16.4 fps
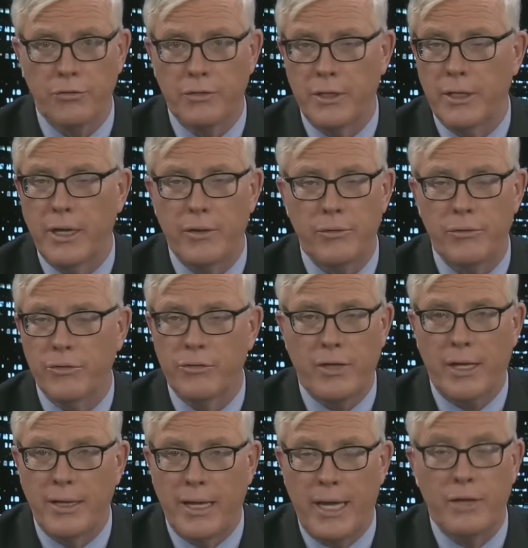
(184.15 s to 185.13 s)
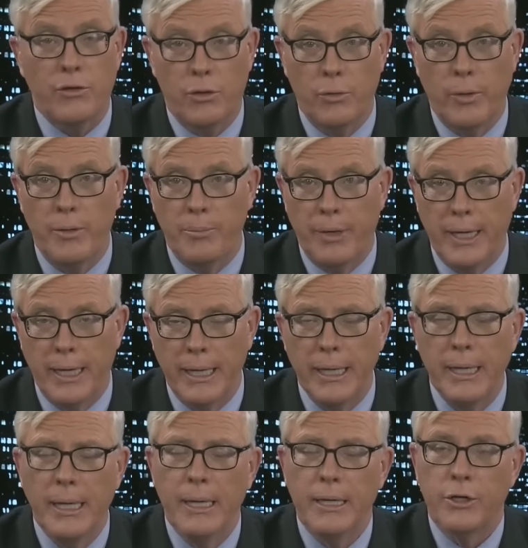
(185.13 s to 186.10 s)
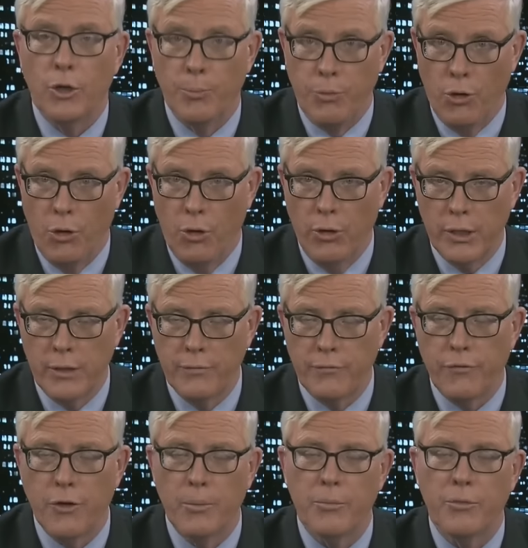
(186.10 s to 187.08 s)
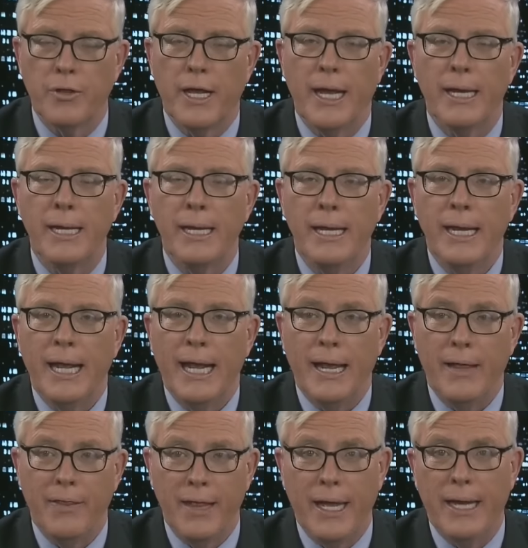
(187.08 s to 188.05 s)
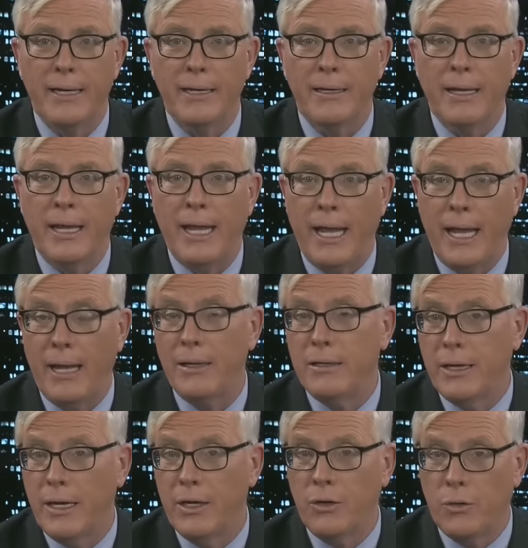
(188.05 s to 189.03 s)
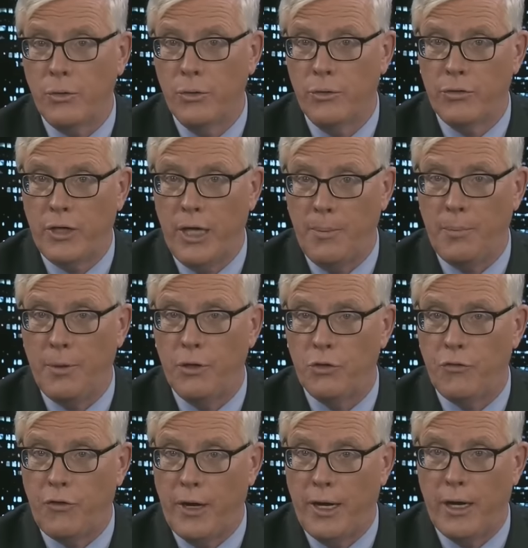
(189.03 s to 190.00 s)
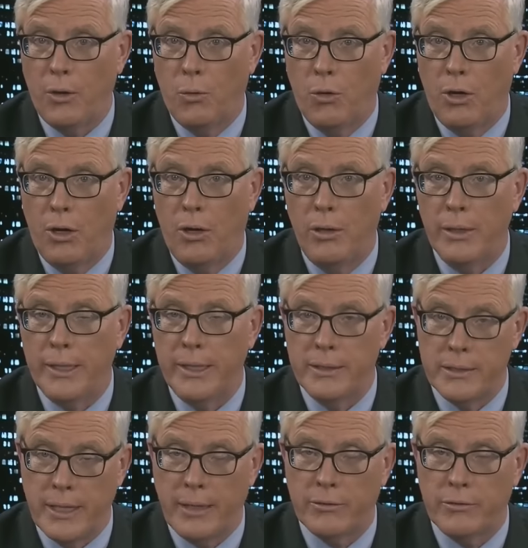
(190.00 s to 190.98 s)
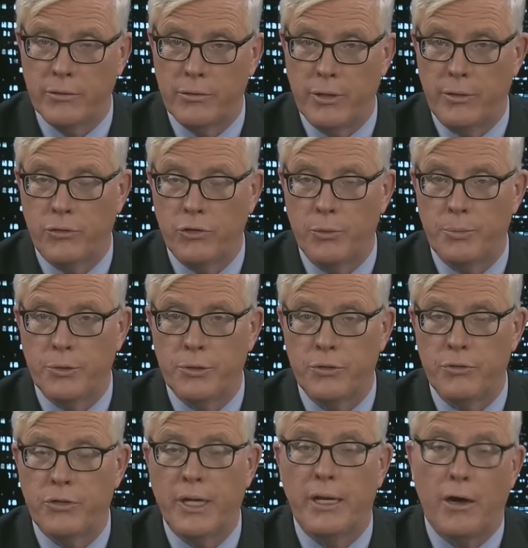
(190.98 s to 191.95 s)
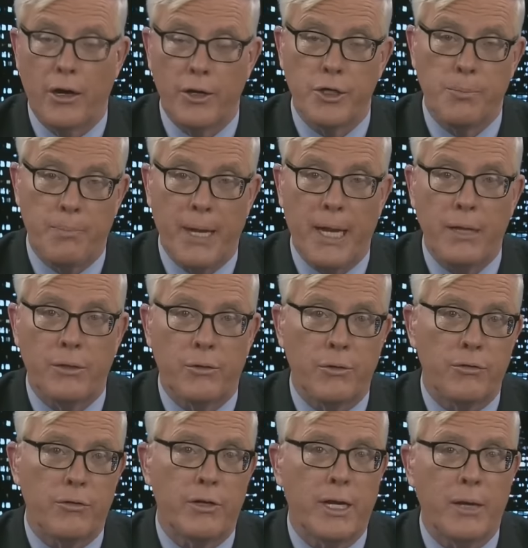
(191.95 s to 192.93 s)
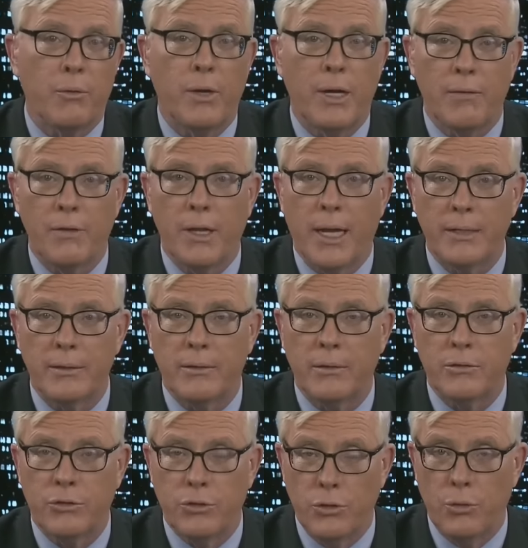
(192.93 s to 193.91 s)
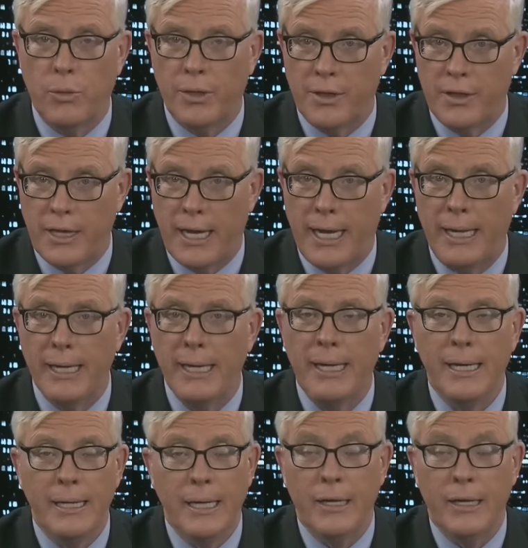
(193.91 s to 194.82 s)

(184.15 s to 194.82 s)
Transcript: Ralston and others say that. He's going to win big. Mm-hmm. Your poll confirms that. And then can Ted Cruz keep his firewall in Texas on Super Tuesday? And our debate Thursday night will have a lot to do with that.